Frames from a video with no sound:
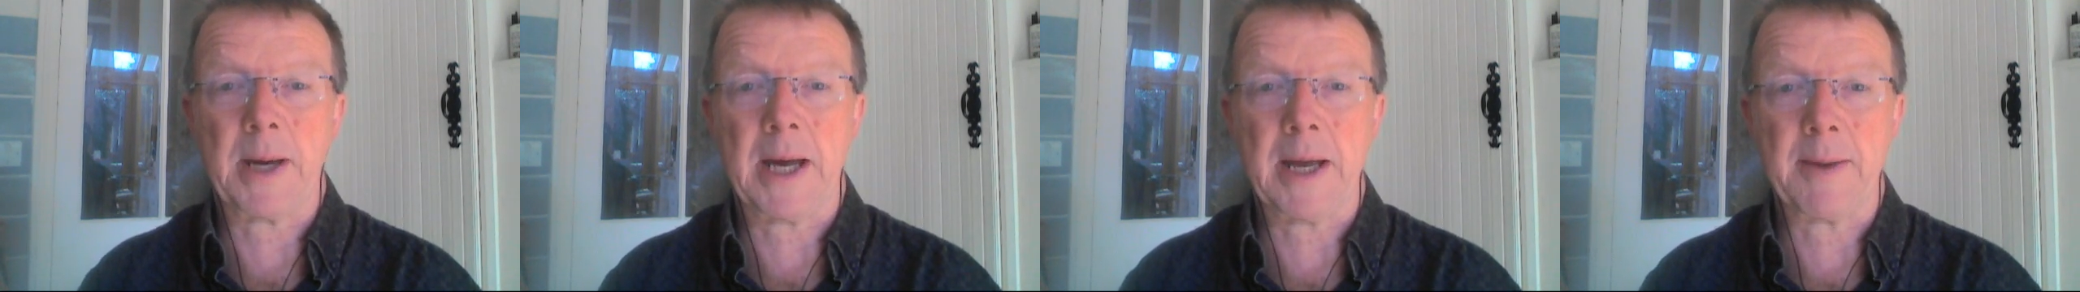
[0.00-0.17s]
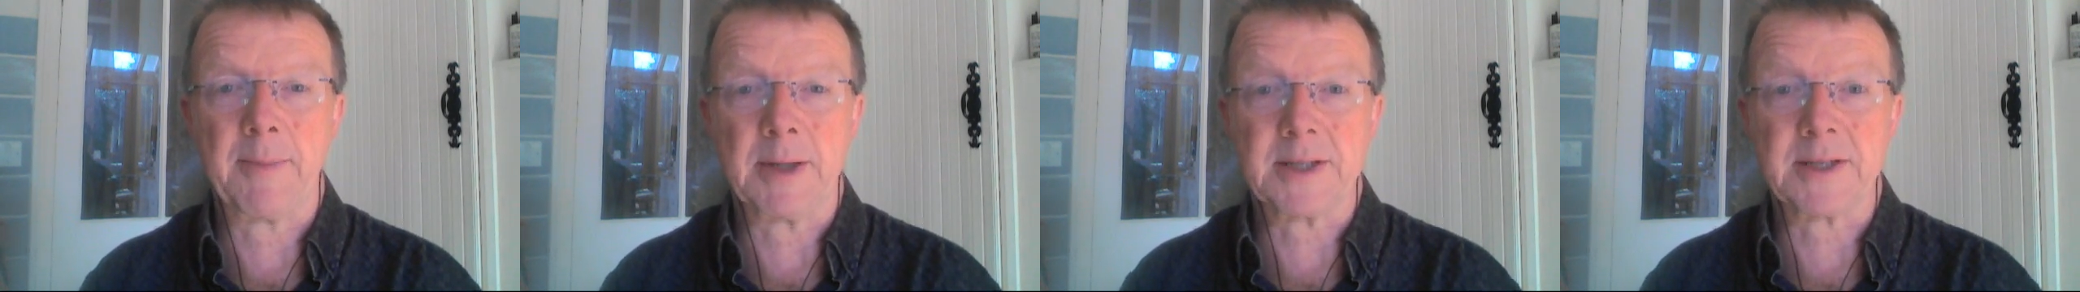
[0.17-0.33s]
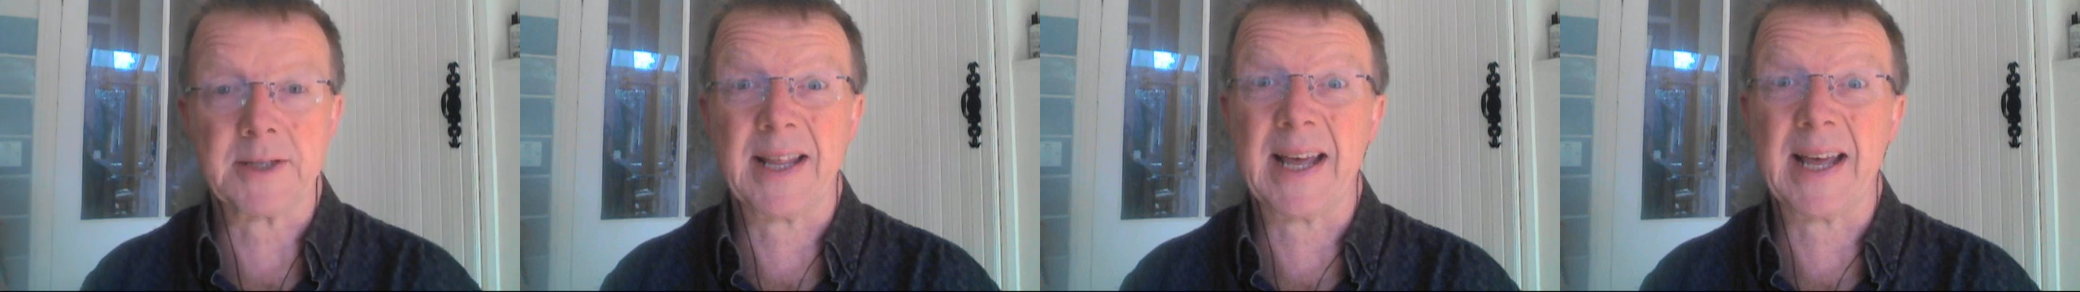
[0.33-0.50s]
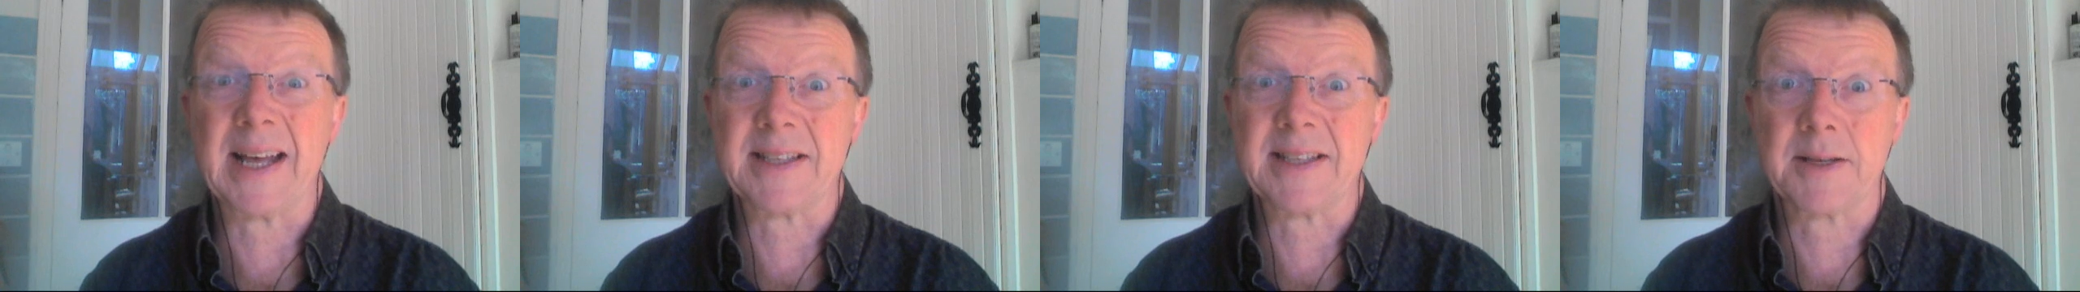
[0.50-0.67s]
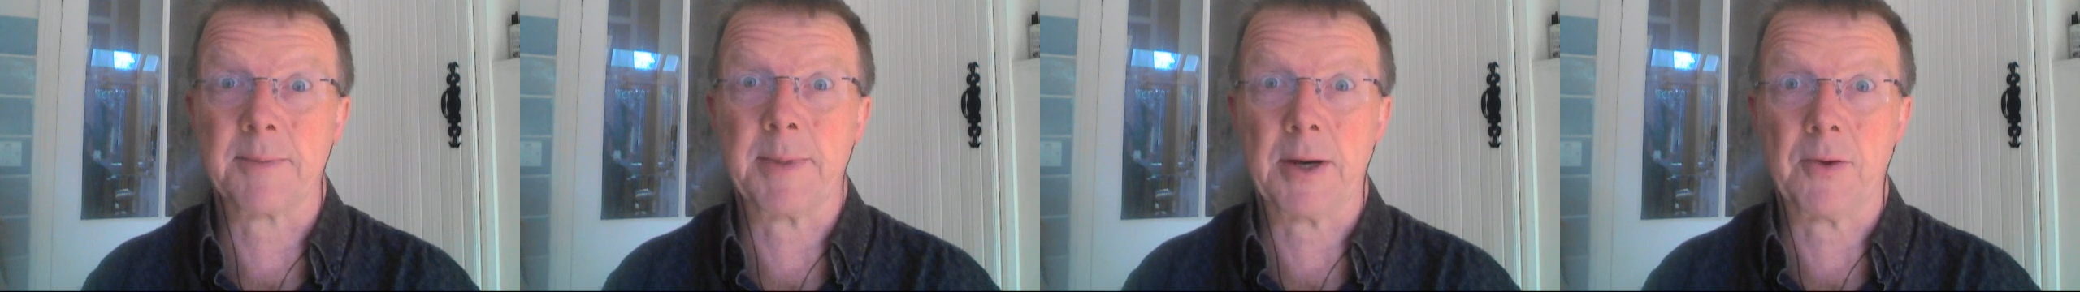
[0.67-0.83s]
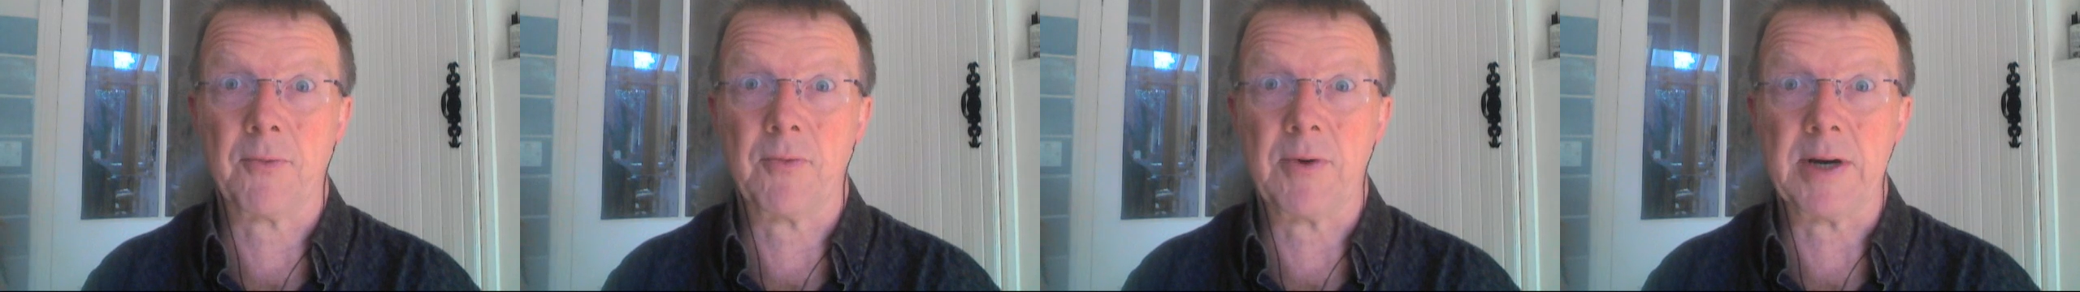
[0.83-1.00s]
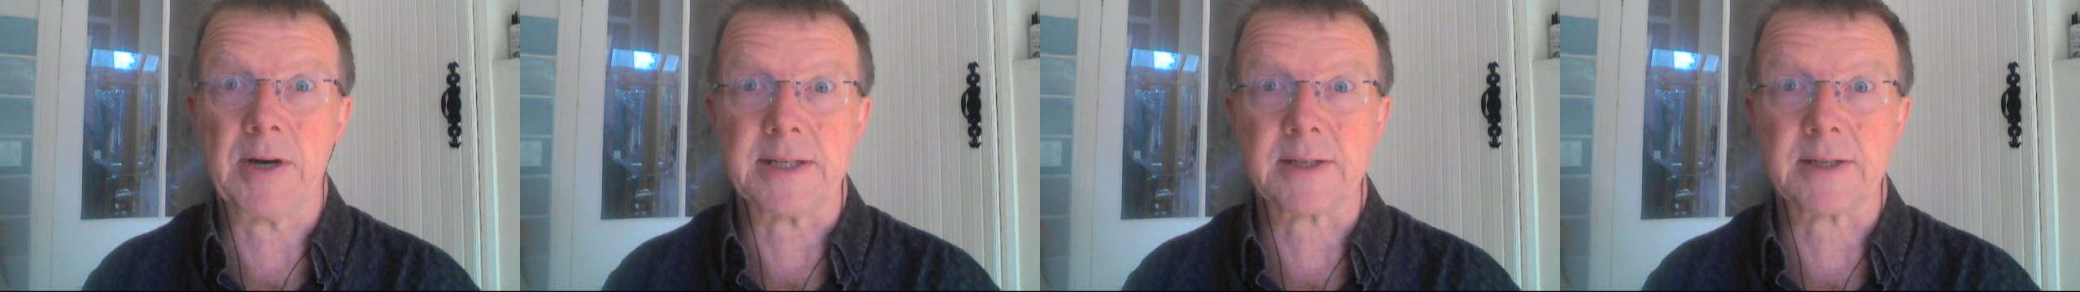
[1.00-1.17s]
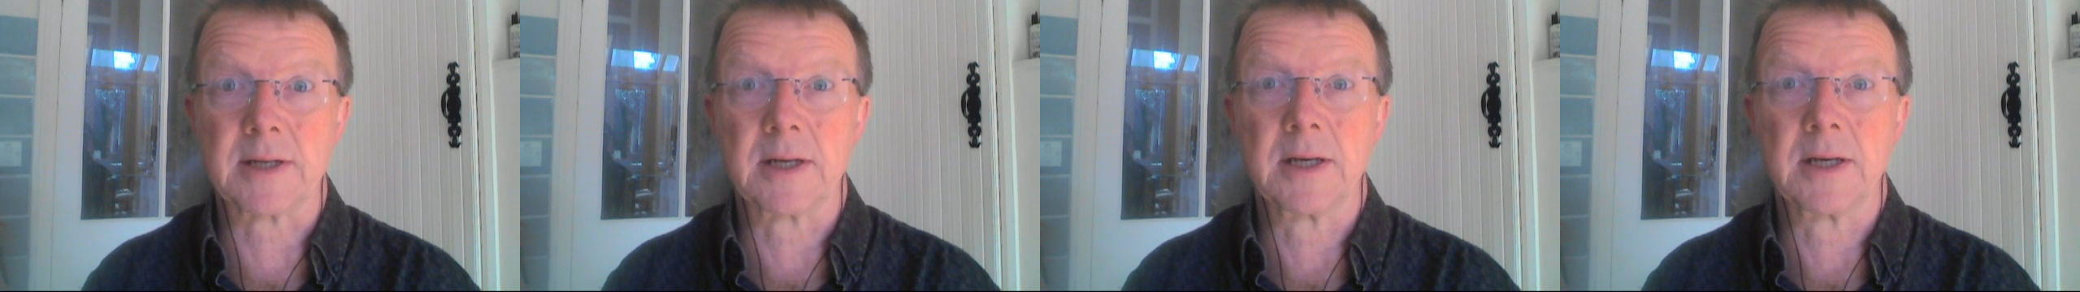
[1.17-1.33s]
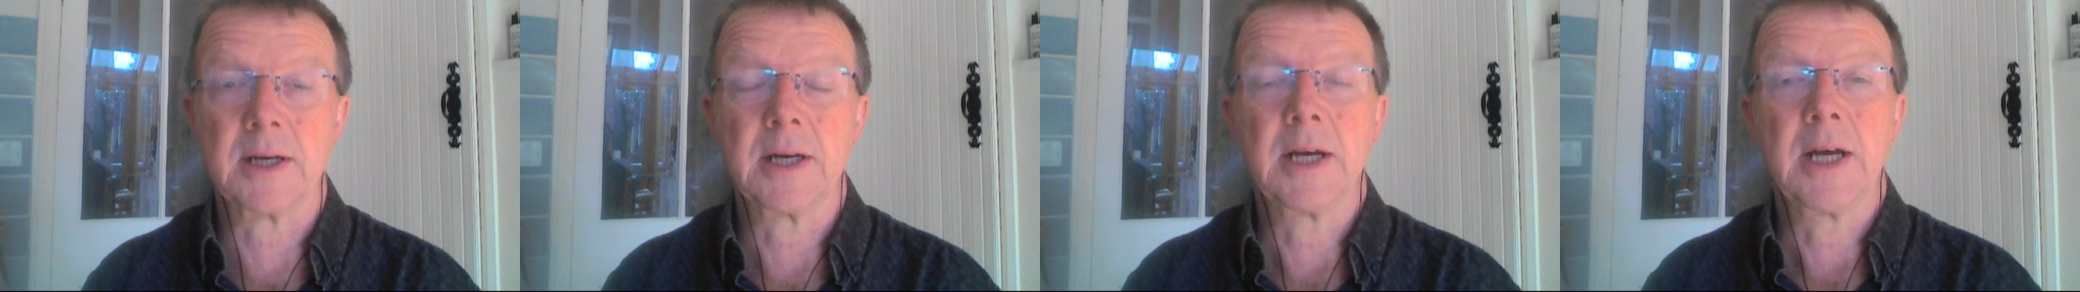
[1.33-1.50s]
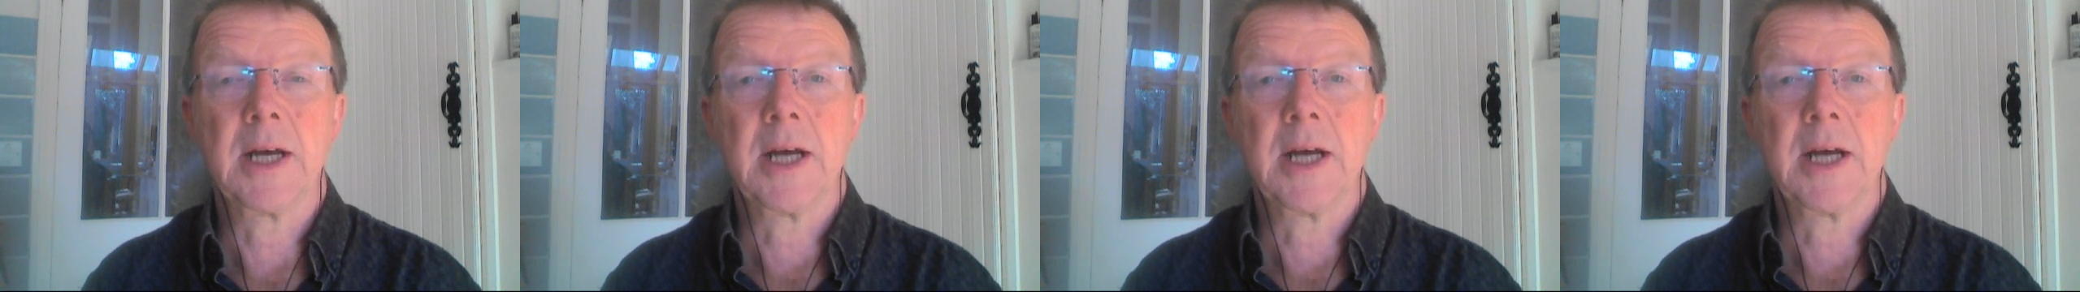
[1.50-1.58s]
payment, and that's a big risk.